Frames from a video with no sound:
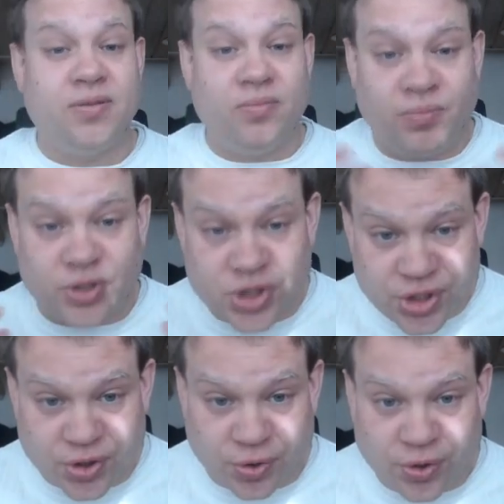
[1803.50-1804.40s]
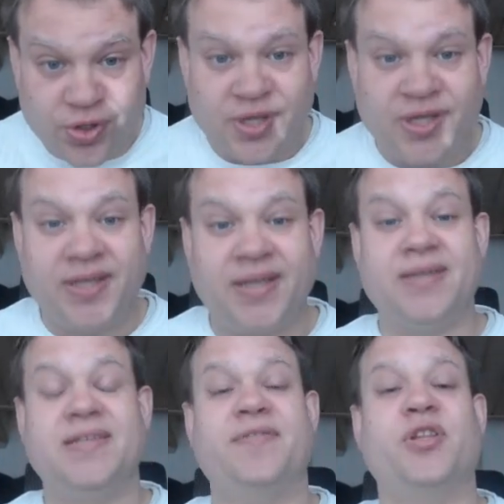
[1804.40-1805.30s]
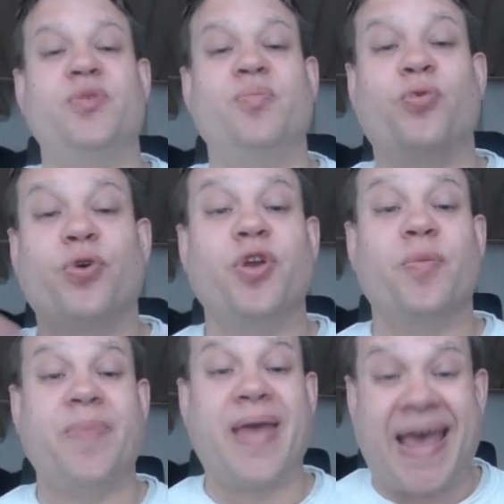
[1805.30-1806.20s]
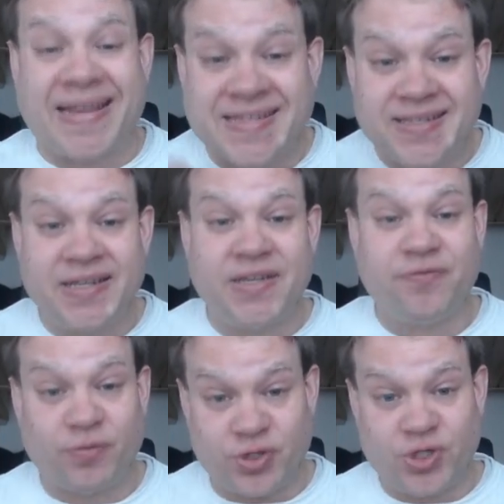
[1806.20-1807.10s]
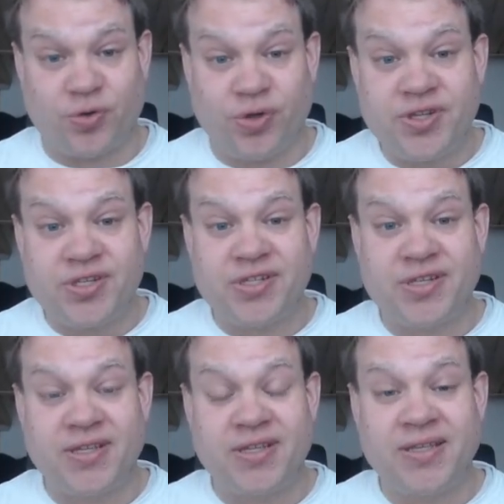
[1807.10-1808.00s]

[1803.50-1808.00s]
mature and develop more capacity for choice,